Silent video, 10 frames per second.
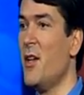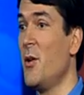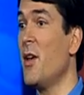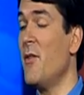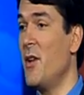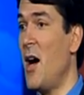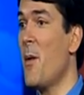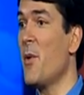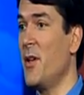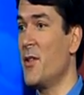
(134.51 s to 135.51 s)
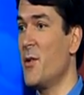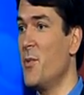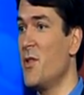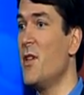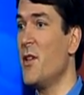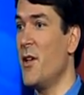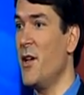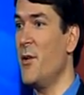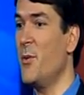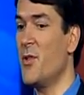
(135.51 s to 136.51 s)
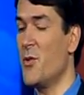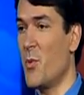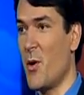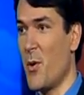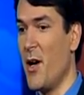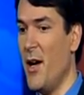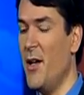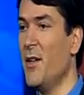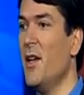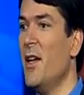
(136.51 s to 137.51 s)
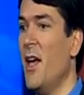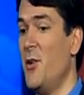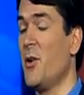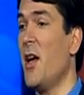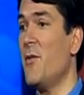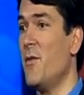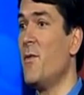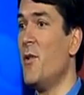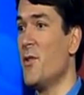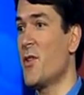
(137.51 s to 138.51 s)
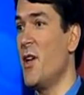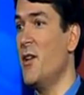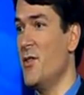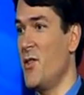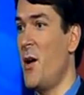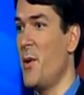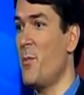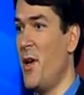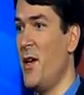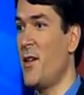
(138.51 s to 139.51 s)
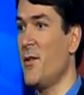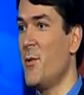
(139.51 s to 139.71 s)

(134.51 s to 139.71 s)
You can have an operating subsidiary, which is where we're at, and you can have a full-scale Islamic bank.